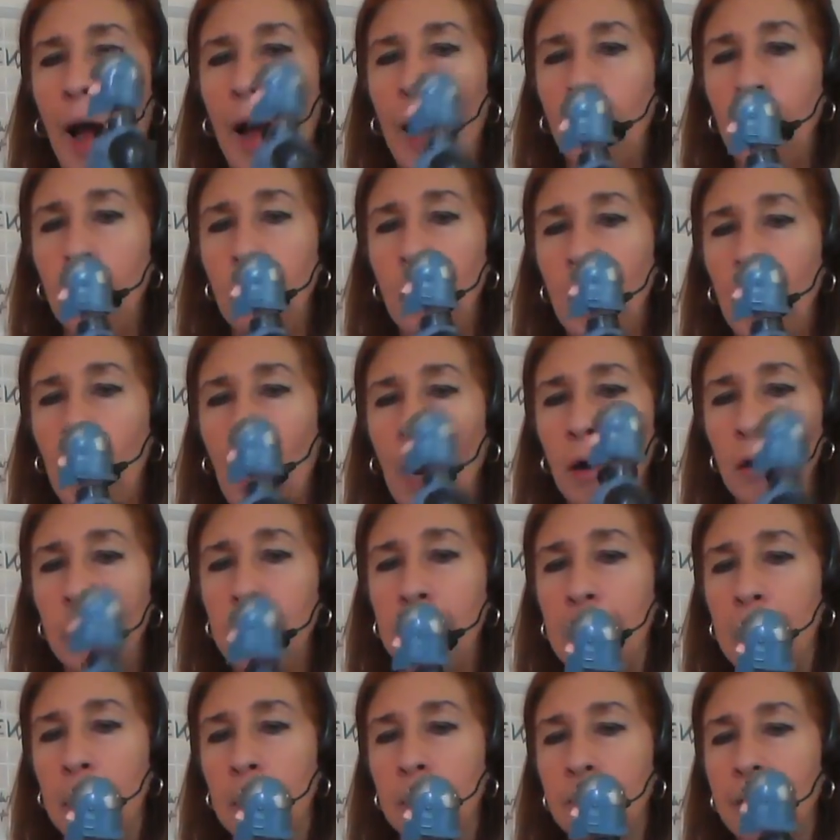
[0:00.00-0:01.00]
I am a
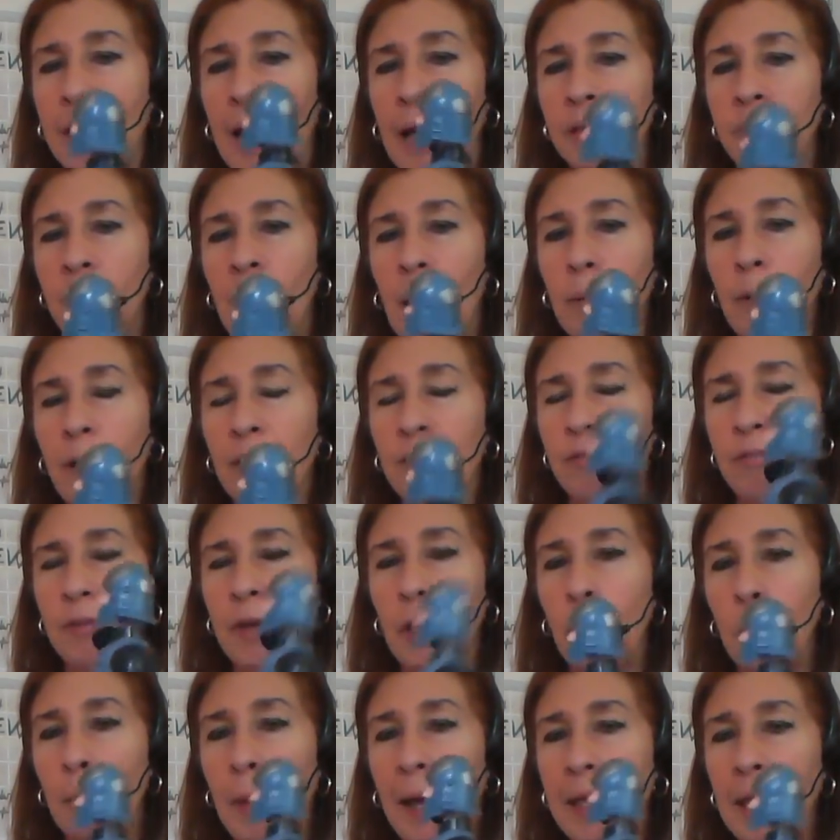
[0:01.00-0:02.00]
guardian. That's how I
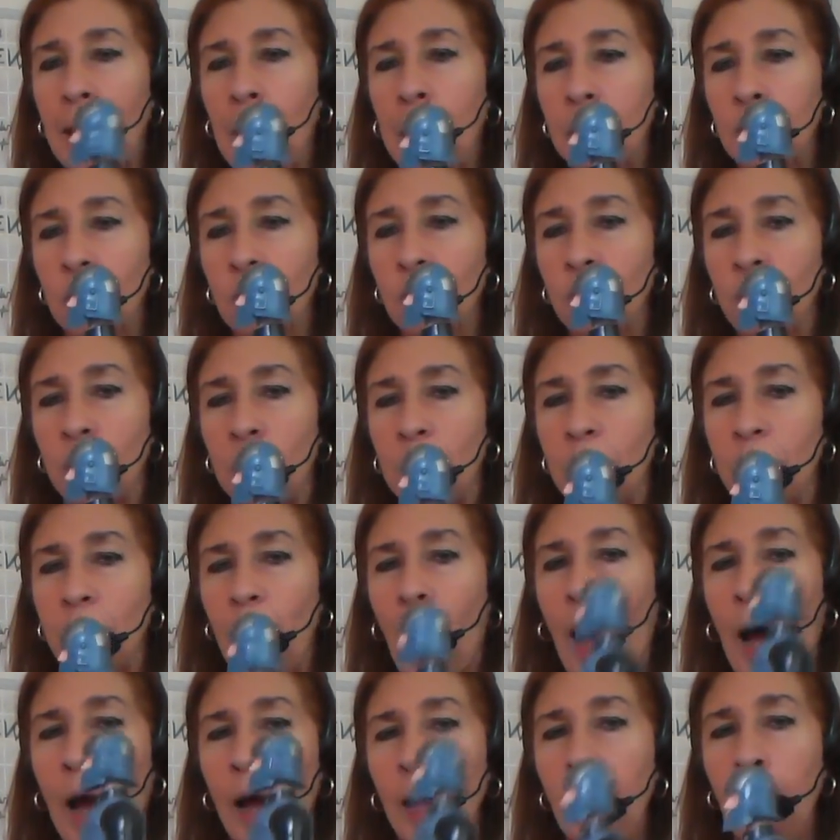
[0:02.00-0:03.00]
feel my energies.
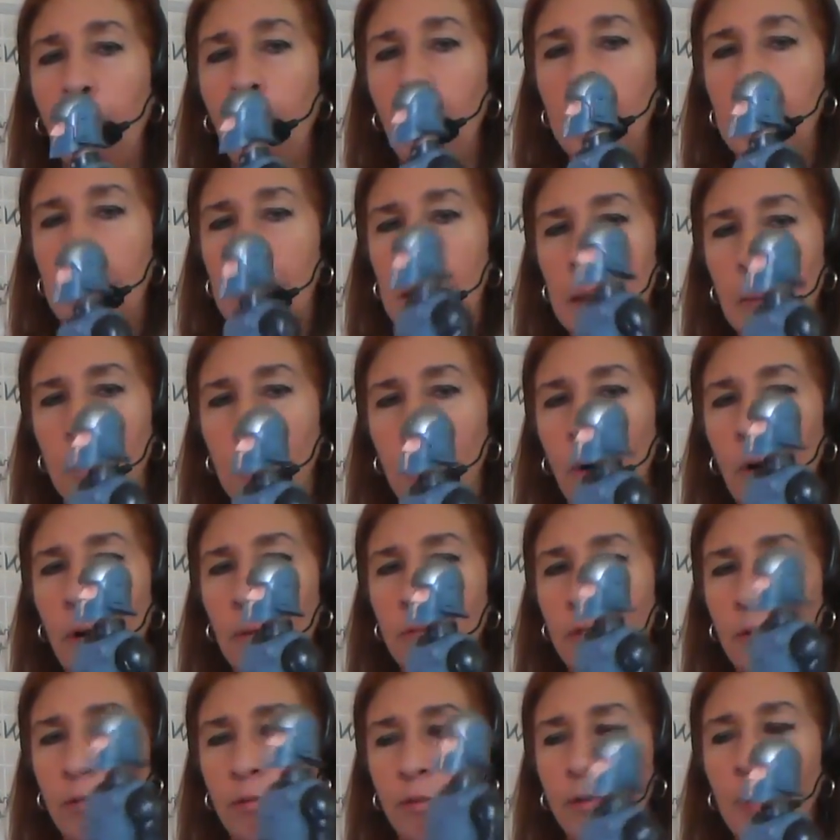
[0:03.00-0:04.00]
I am a keeper
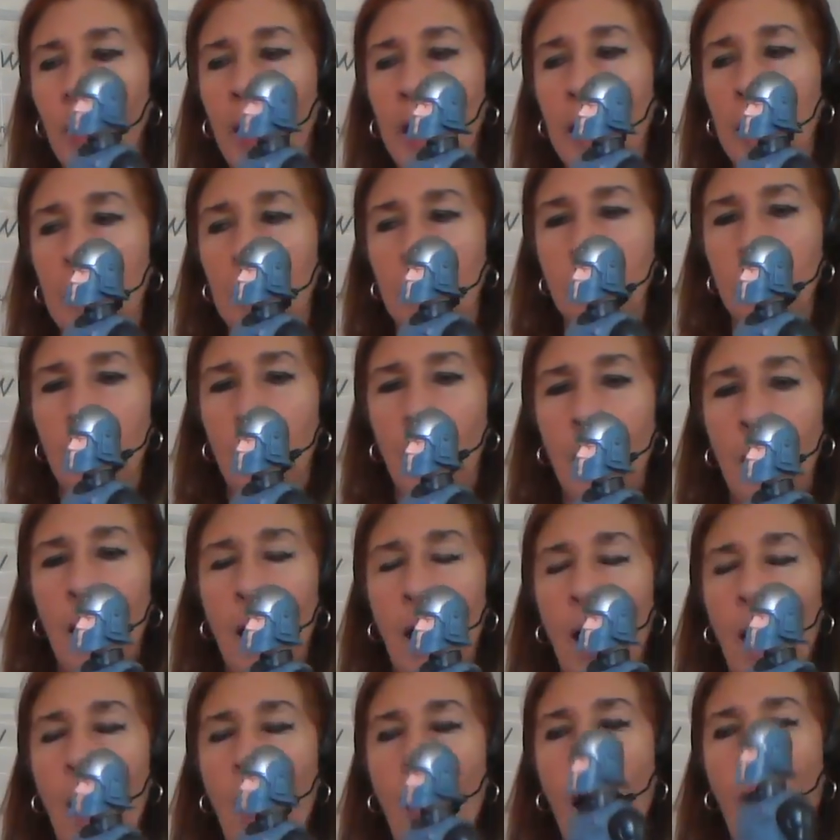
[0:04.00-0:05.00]
of the flame.
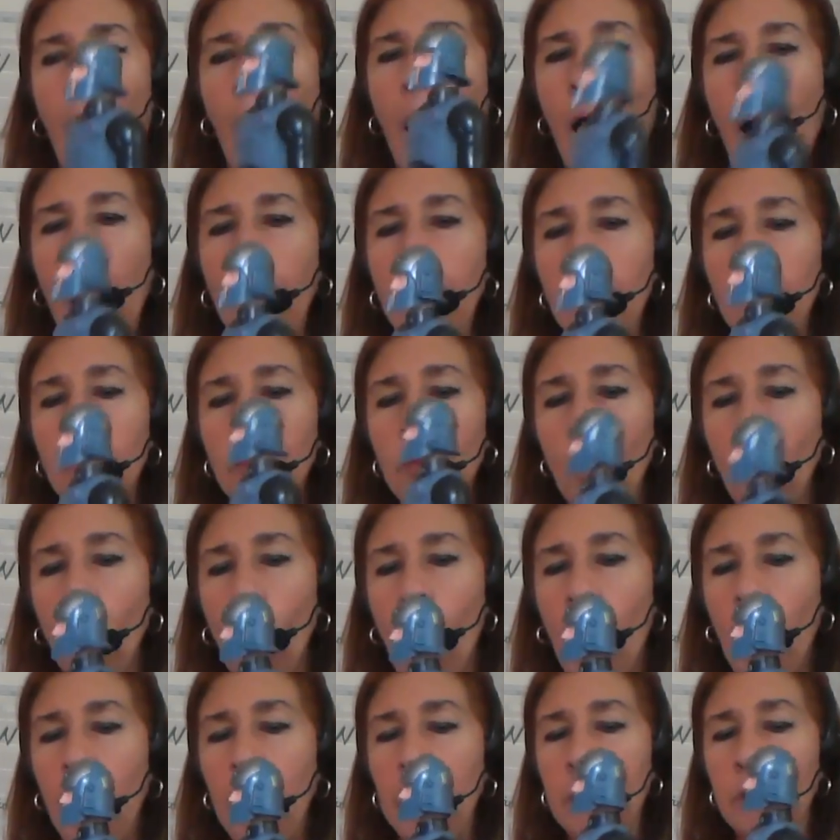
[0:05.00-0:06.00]
I am the
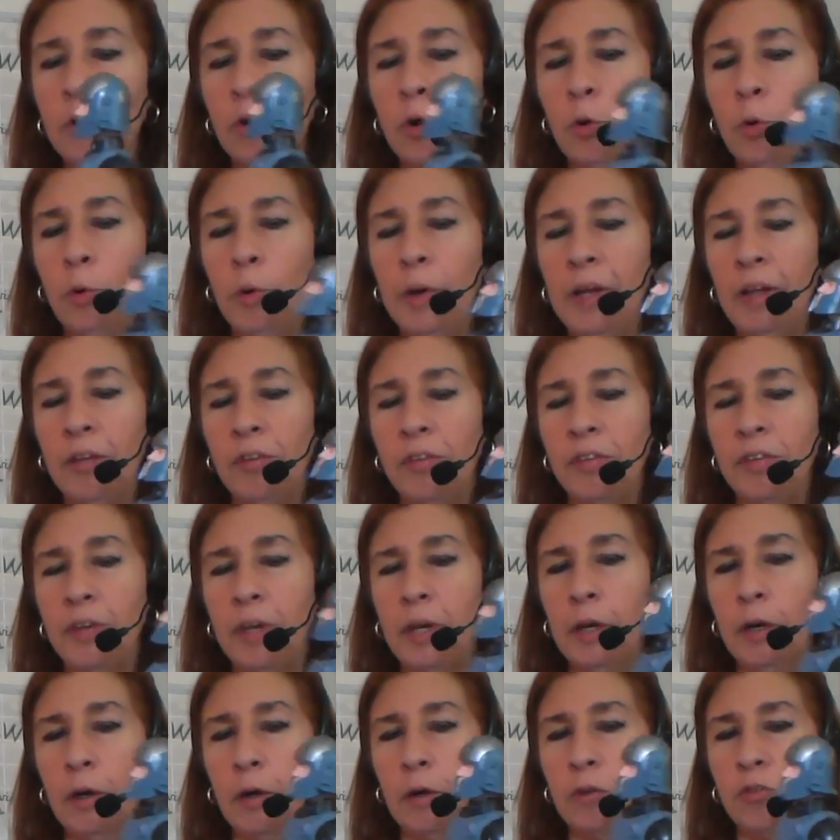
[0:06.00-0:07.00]
one who is
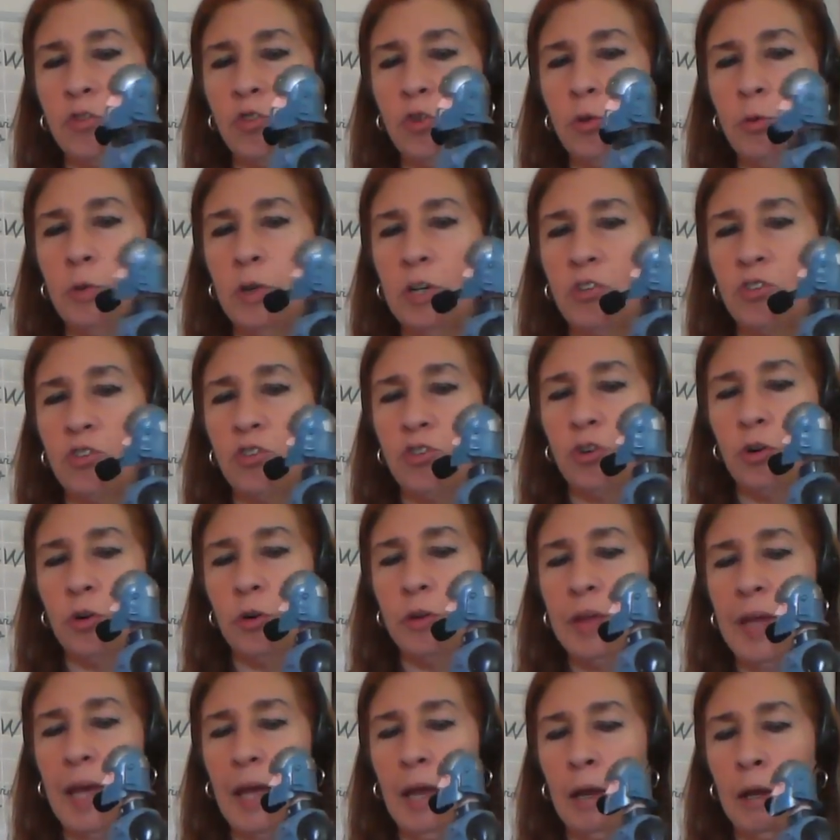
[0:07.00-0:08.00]
here to ensure
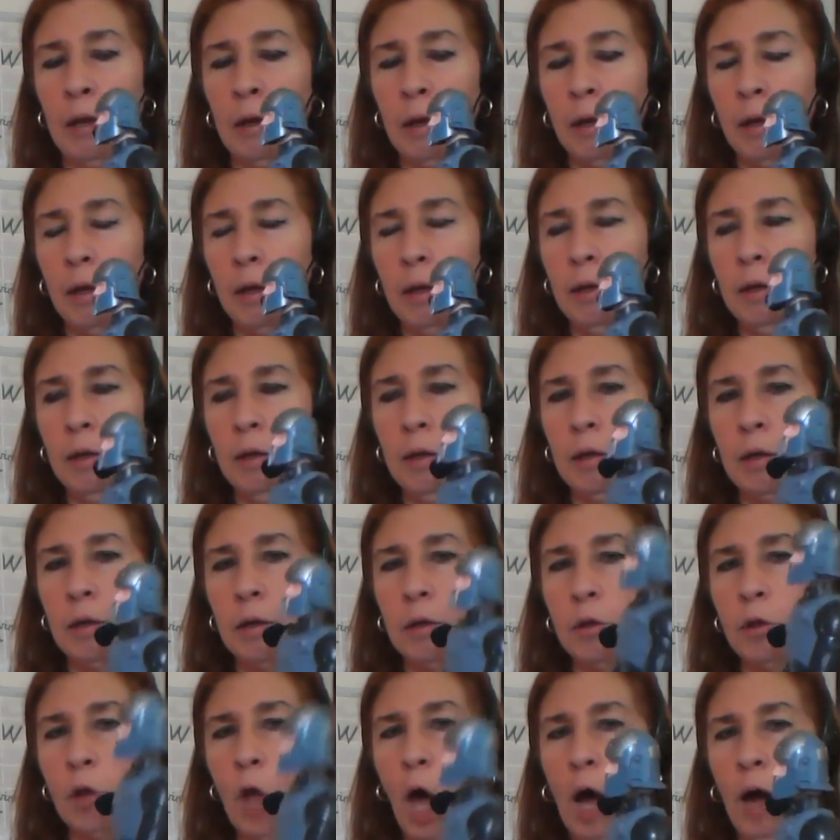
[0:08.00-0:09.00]
that
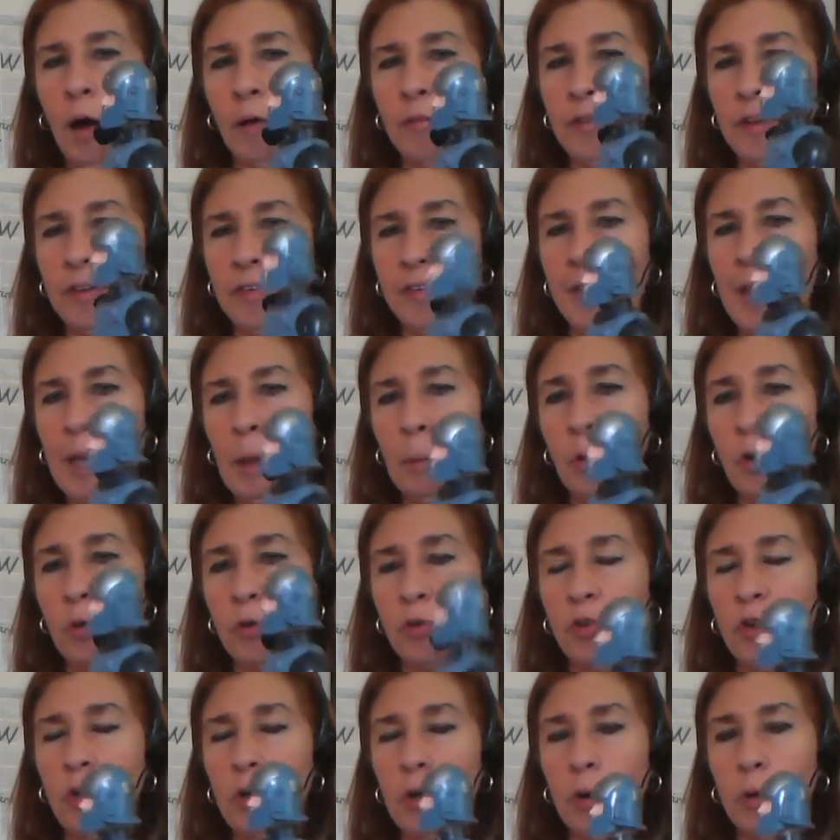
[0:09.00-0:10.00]
love is able
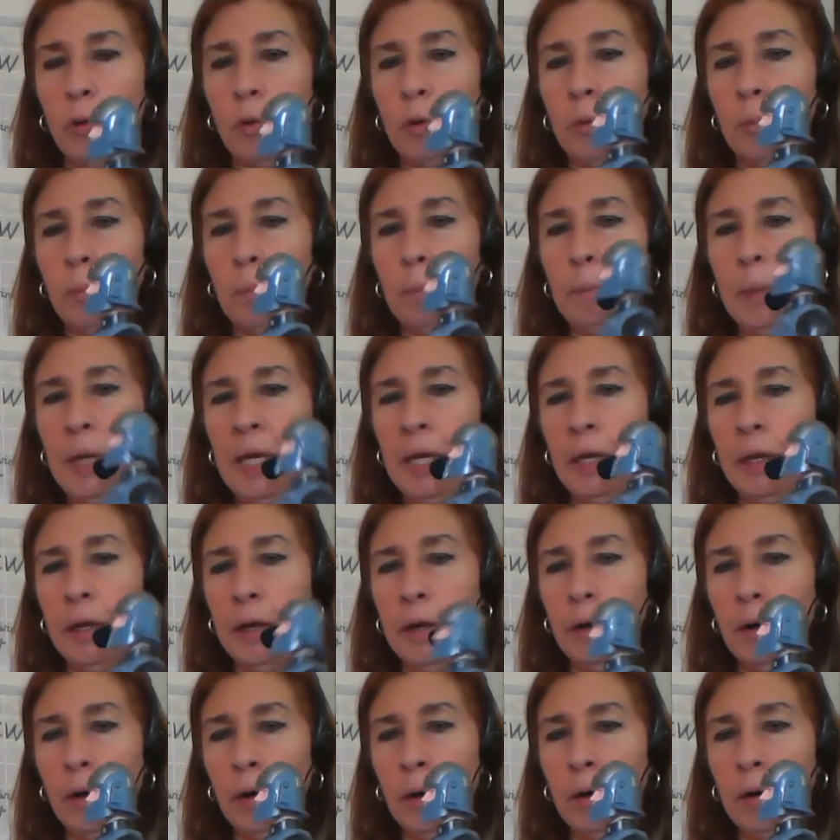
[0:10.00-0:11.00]
to be
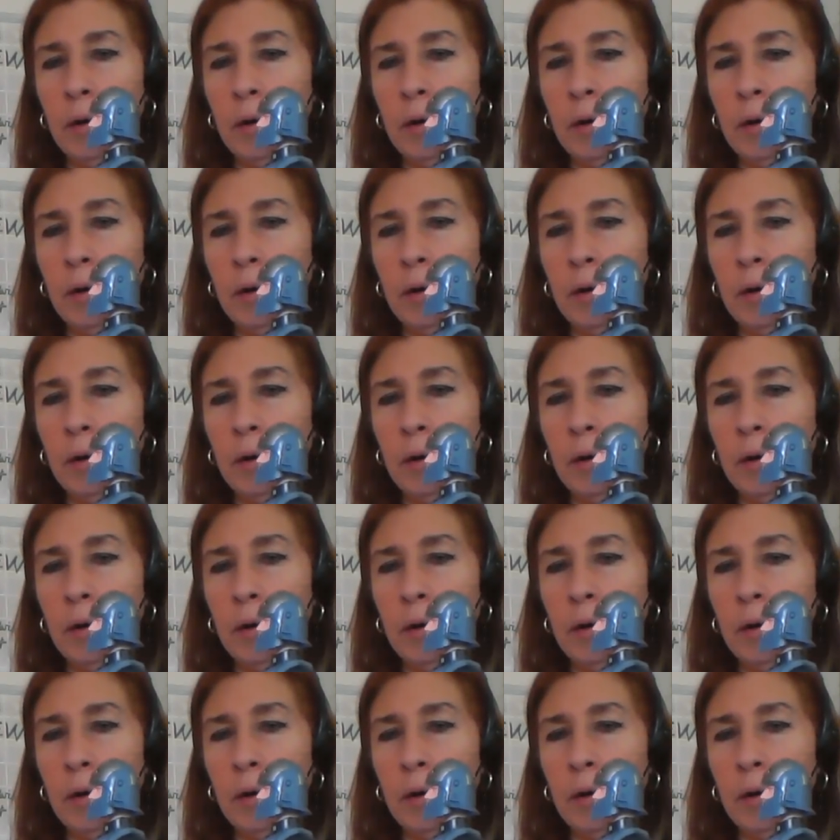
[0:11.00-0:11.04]
here.